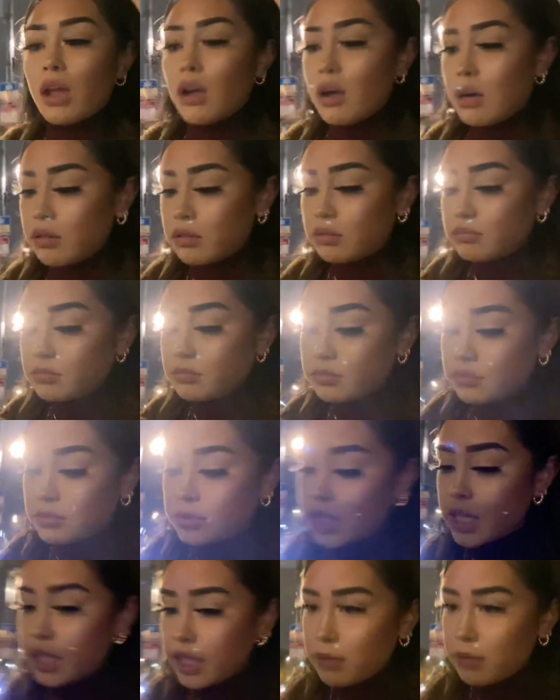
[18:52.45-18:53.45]
Um,
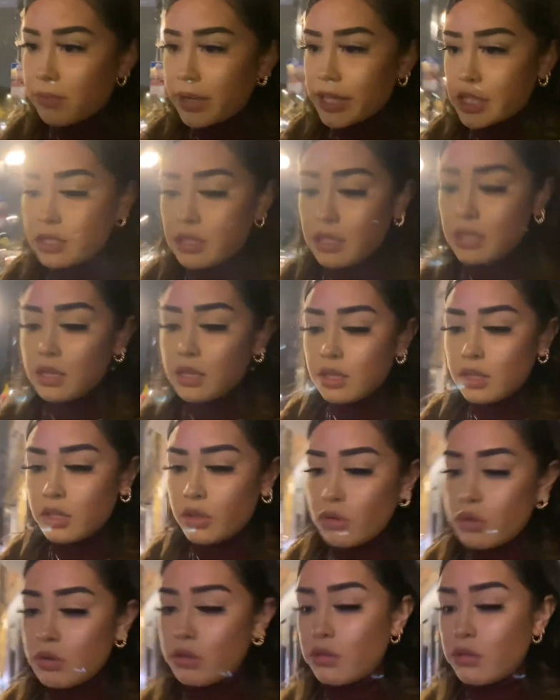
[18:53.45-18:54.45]
taking my little